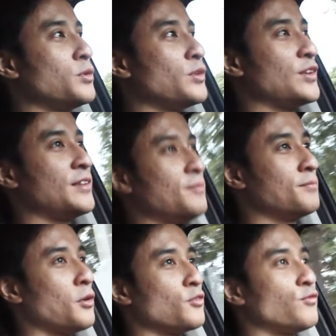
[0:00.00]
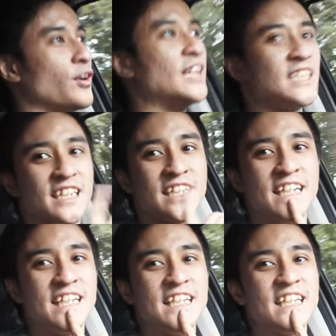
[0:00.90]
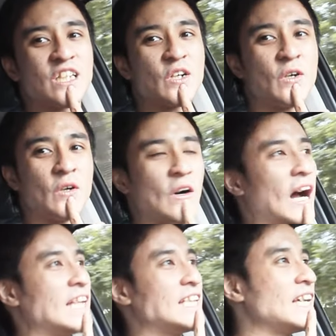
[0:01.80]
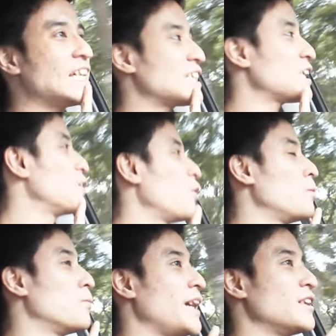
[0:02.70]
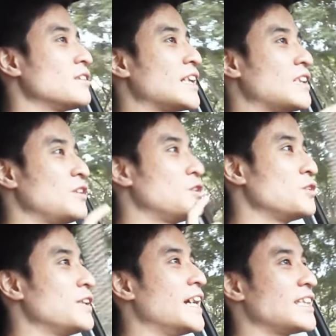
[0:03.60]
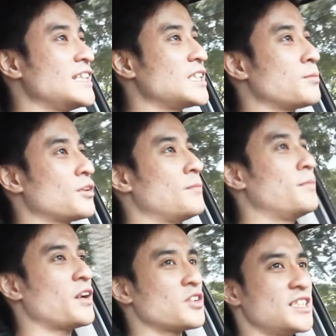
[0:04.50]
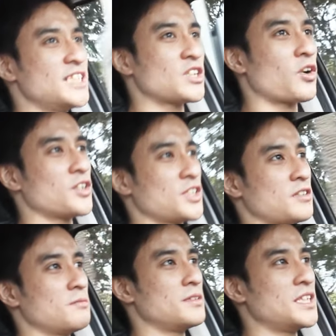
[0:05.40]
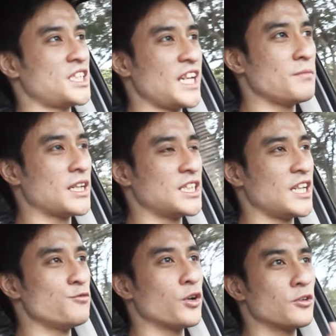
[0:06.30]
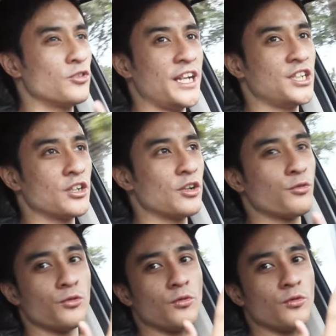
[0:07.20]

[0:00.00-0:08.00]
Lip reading: between both variants. So I think it's a no-brainer that you should get this model because this costs the same as a Ford Ranger